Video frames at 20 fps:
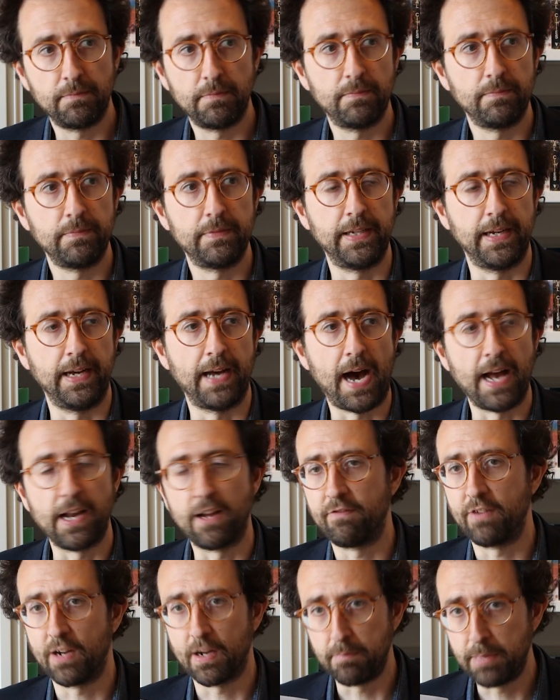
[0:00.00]
the
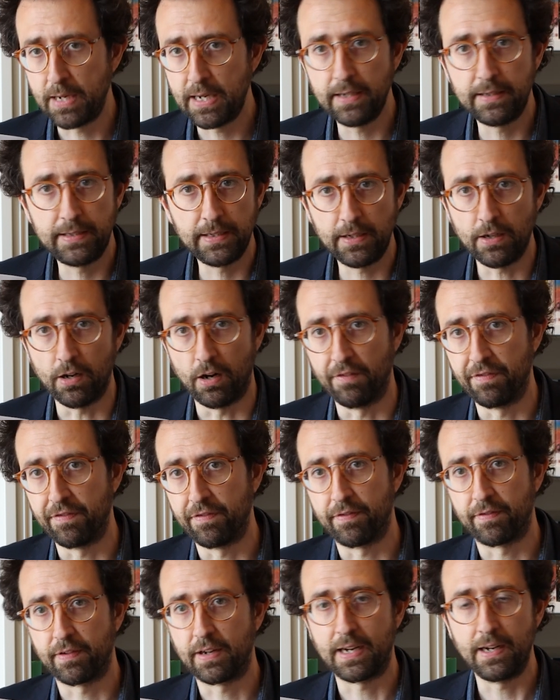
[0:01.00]
unavailability
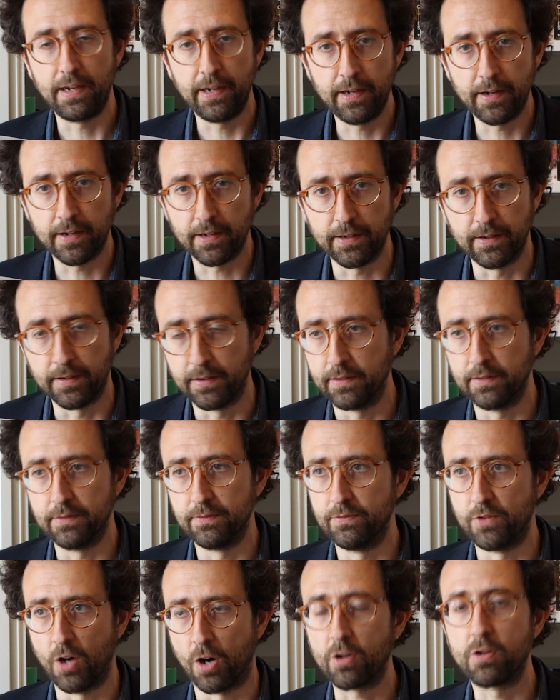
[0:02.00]
of clear
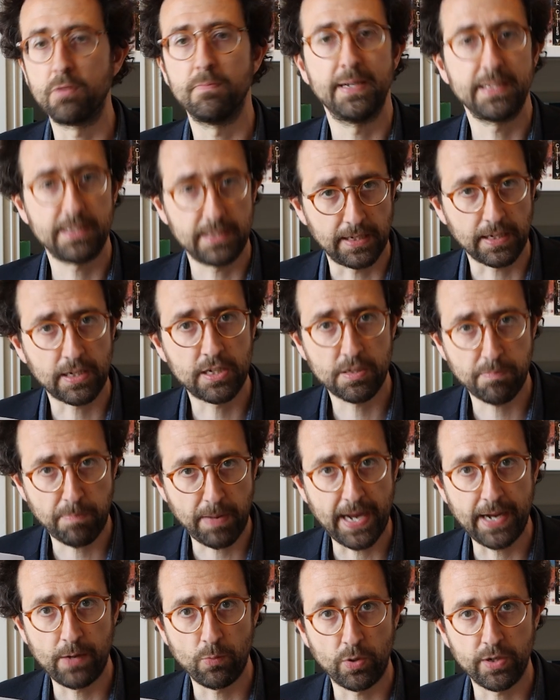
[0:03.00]
documents that
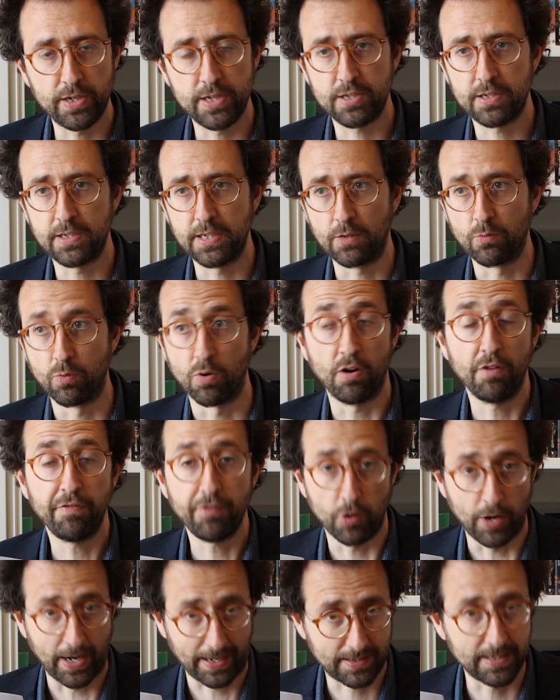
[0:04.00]
explain what is degrowth
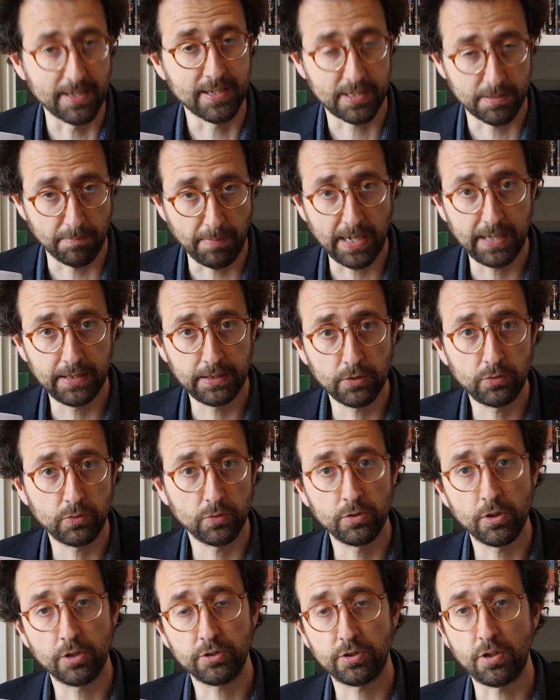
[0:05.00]
or accessibility to
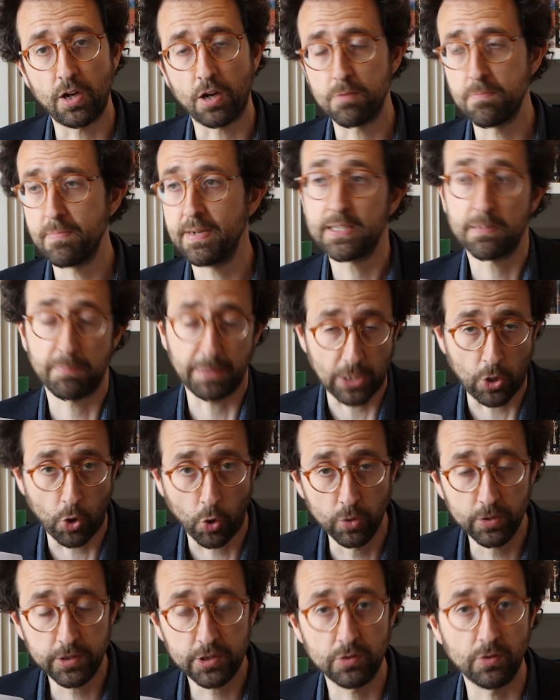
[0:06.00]
those documents, but
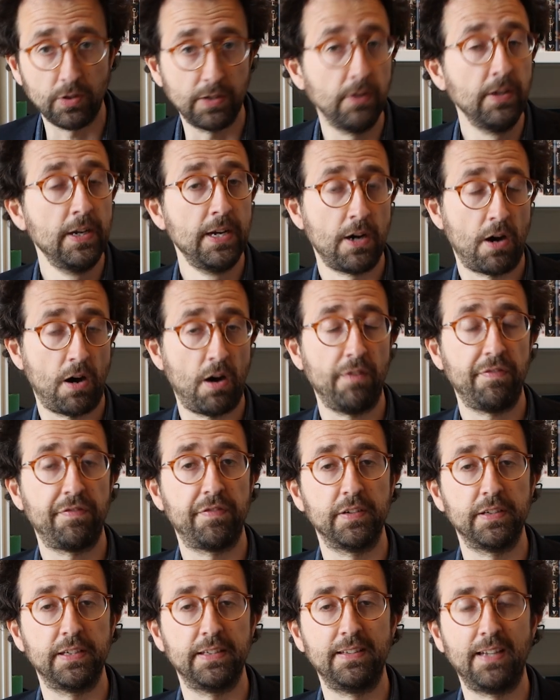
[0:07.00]
also
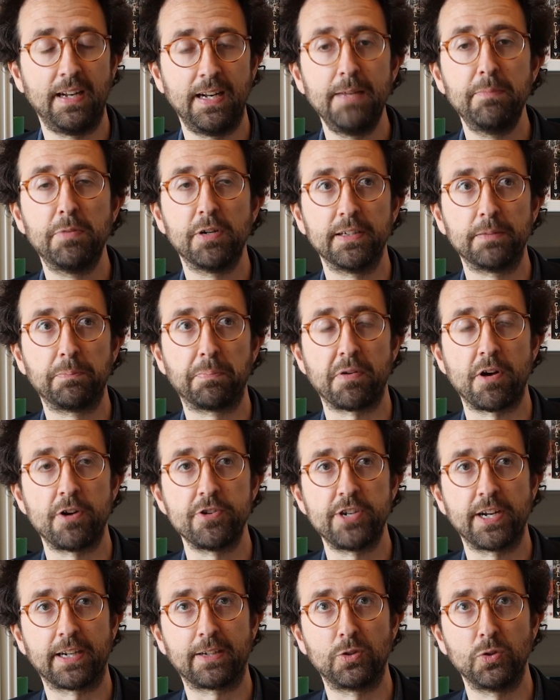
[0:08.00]
often a deliberate
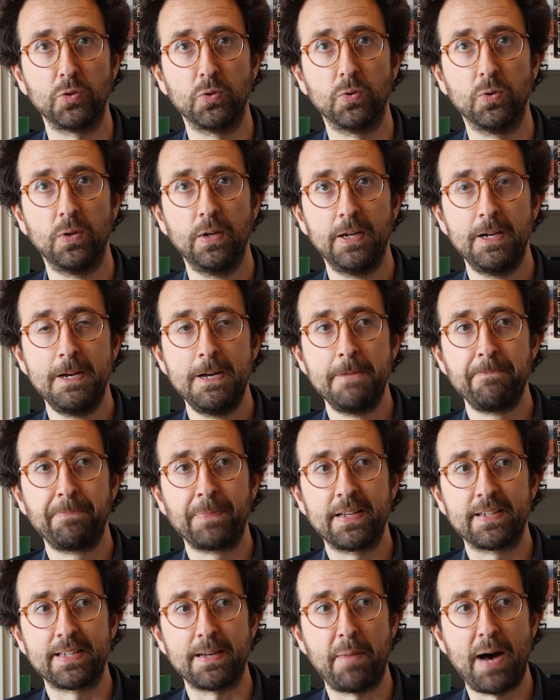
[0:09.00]
project to
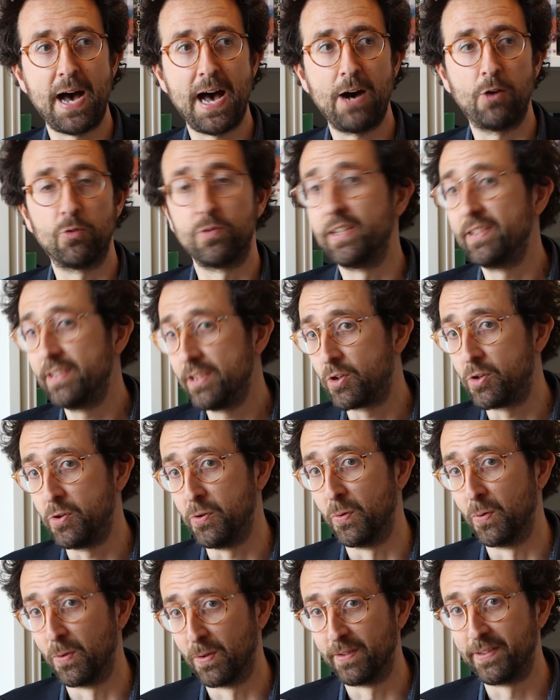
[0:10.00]
somehow
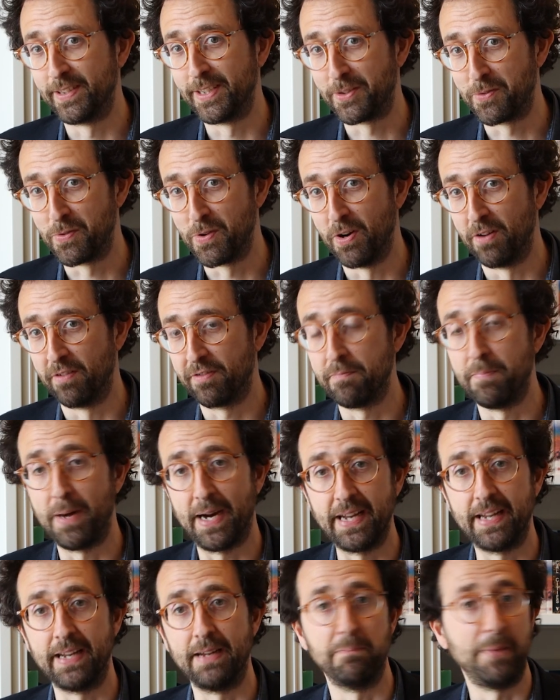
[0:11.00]
ridicule degrowth
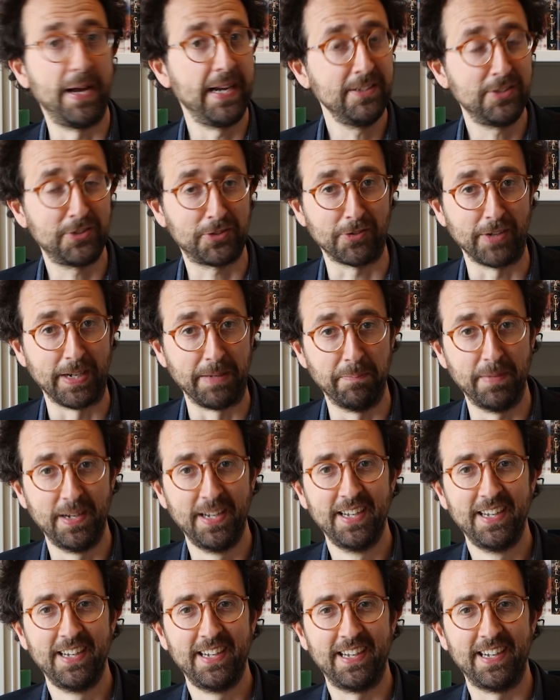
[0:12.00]
by mainstream
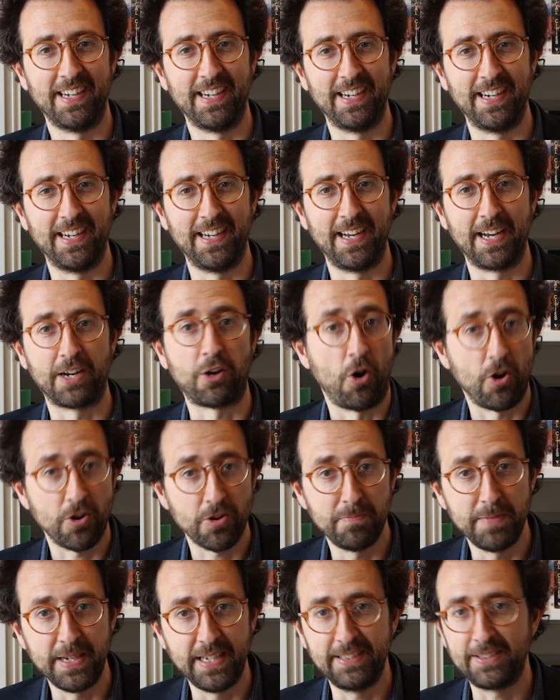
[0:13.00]

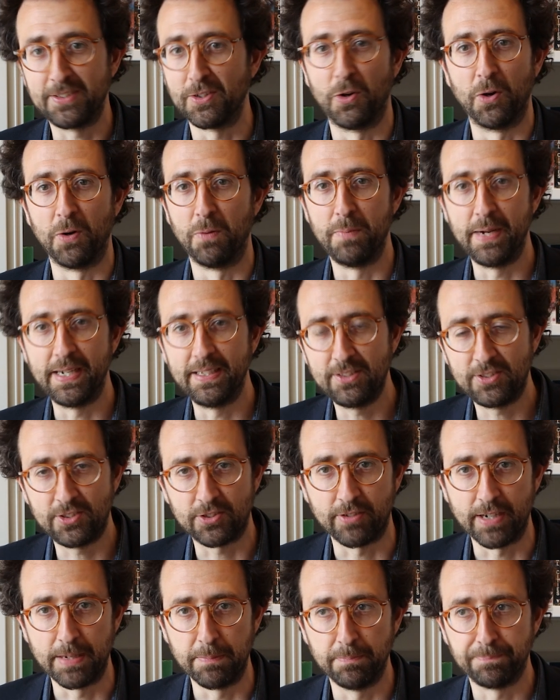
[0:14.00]
economists or
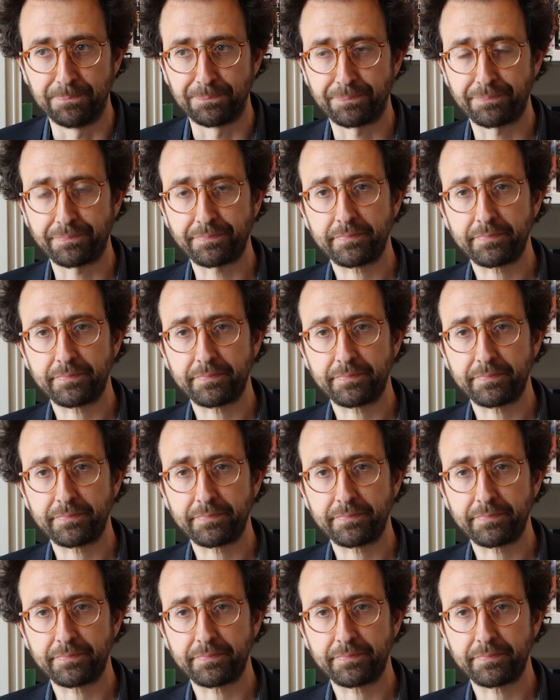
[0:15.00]
mainstream